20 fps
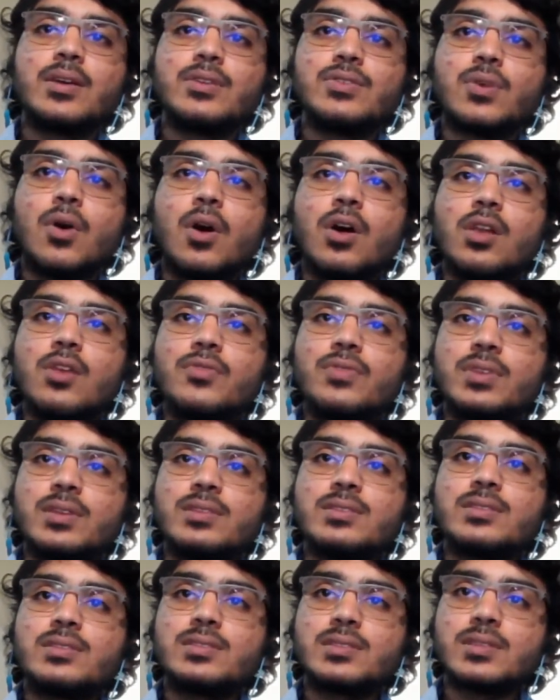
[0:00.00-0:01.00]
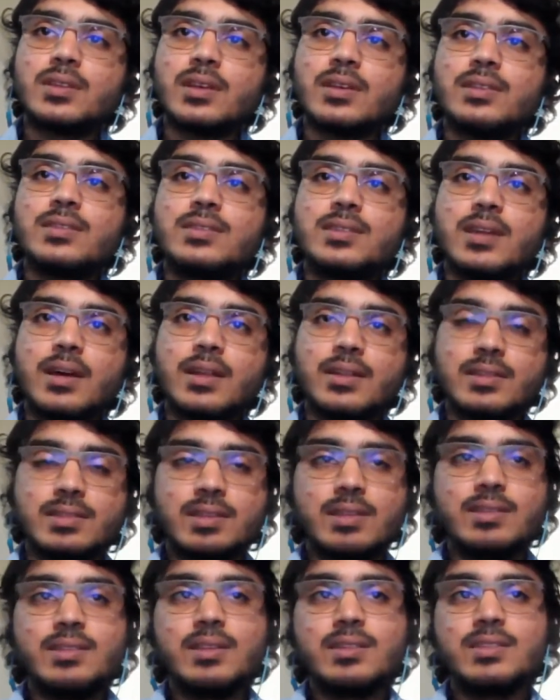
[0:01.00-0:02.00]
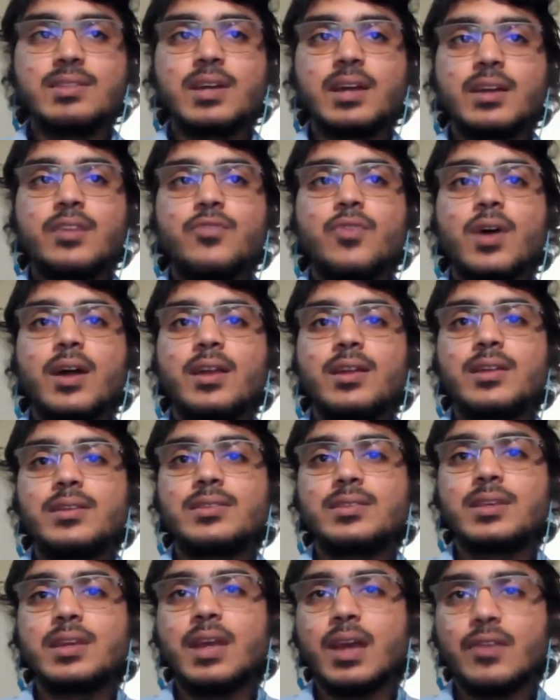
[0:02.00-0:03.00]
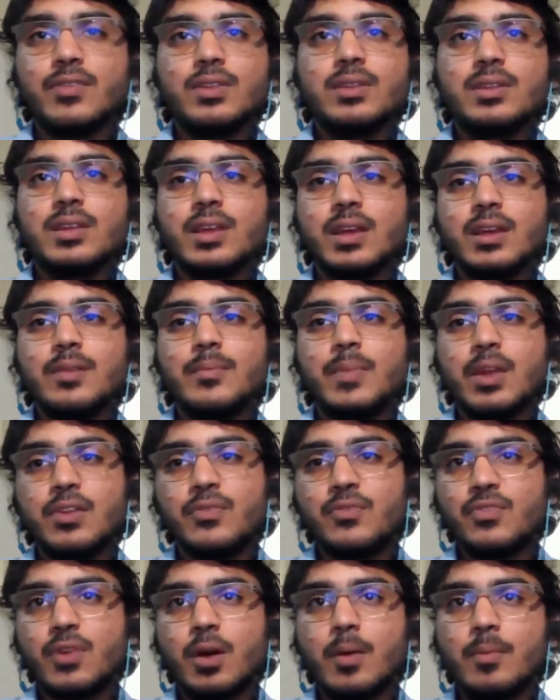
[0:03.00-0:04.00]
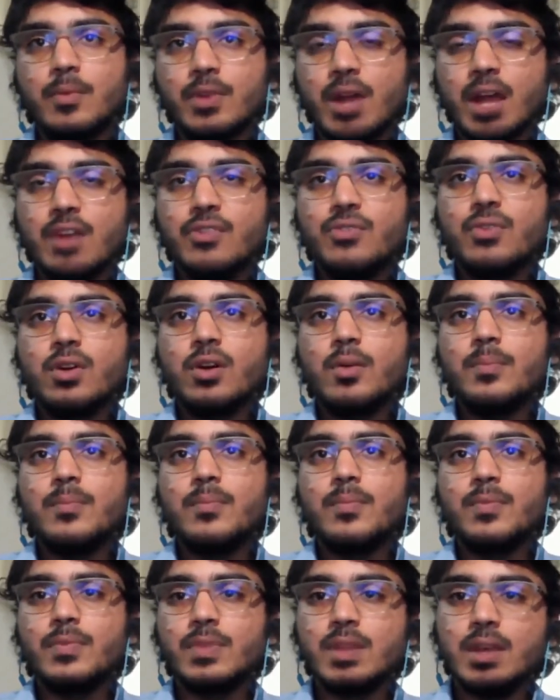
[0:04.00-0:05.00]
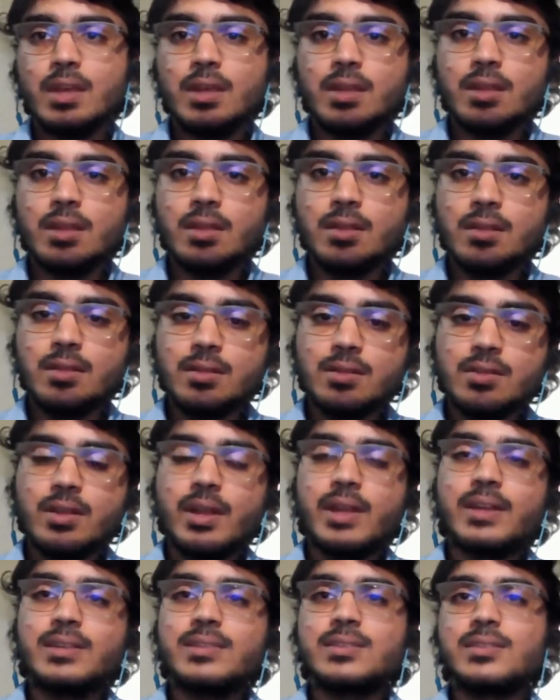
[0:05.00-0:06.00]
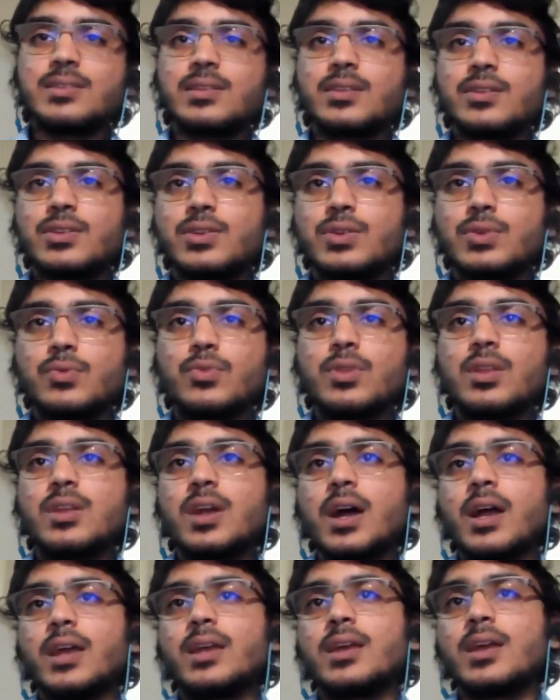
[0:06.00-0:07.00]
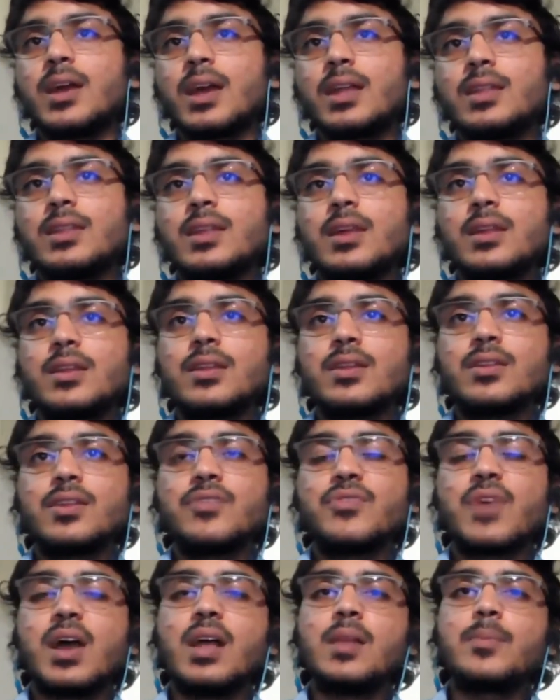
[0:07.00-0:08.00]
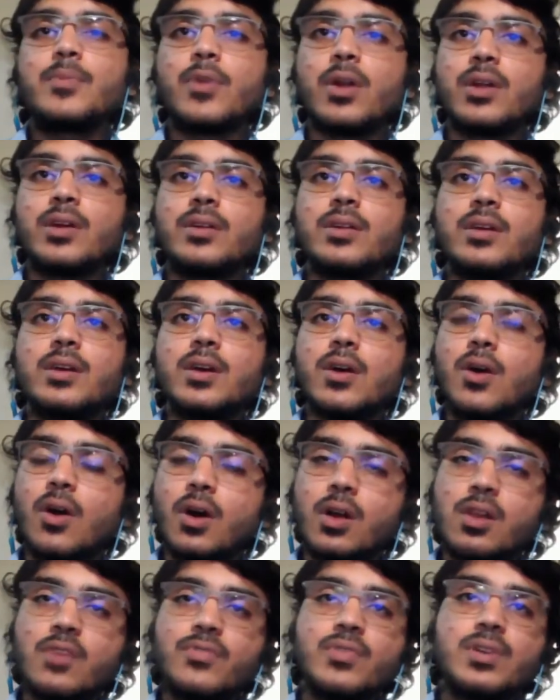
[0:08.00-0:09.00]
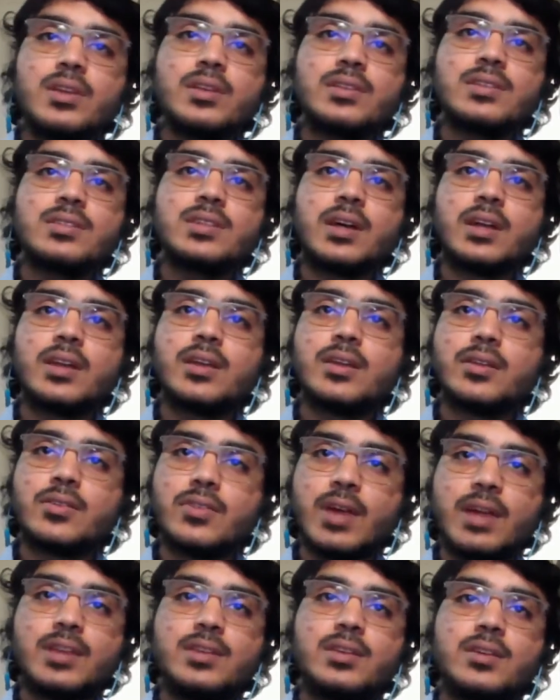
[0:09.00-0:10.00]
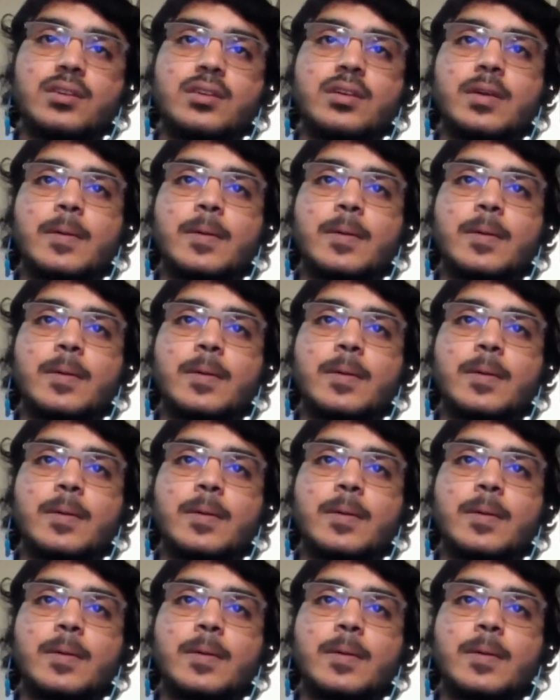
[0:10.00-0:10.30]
So all of this is done, since it's done in Varanasi, everything from right from the threads to the dyeing and then the final product, all of it is done right here.